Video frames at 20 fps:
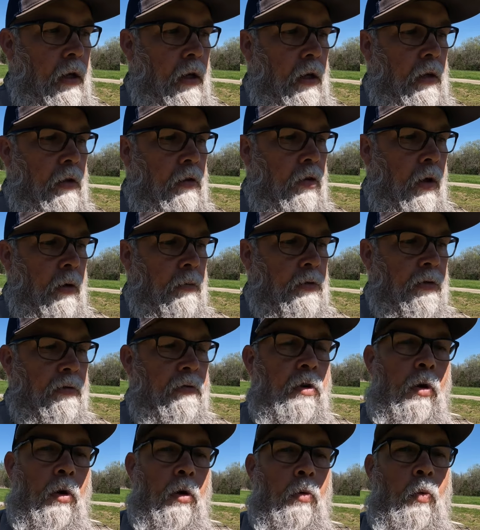in terms of
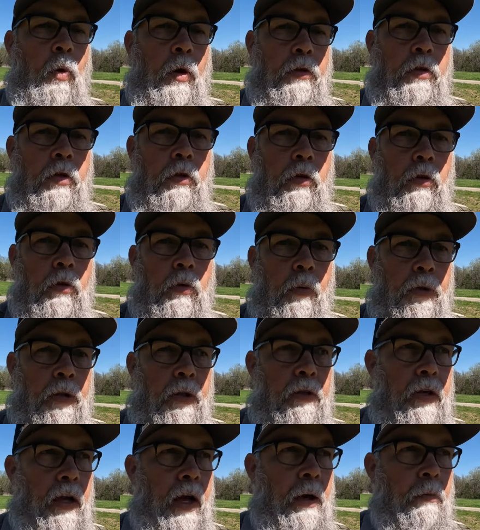knowing what to do when
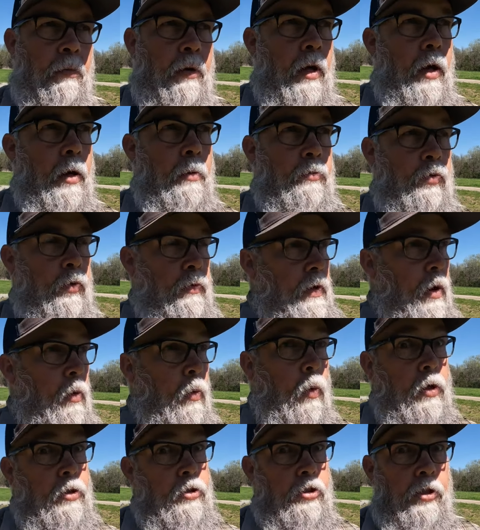the time comes. We've got
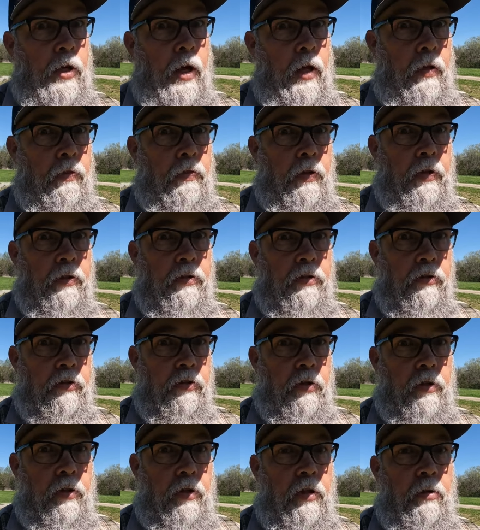one shot at this, and
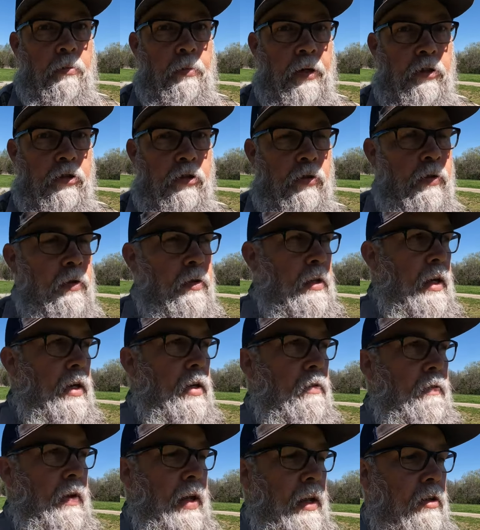so you need to make sure you take
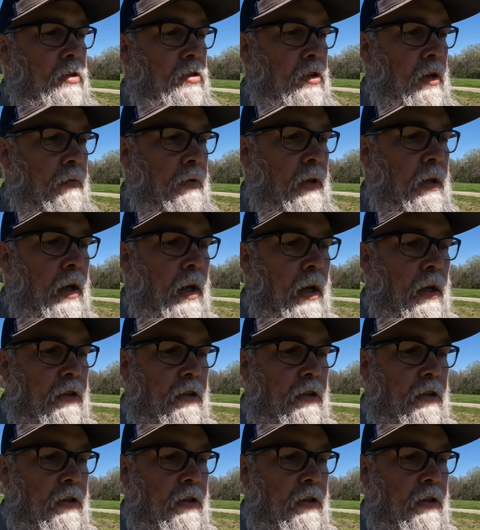advantage of it.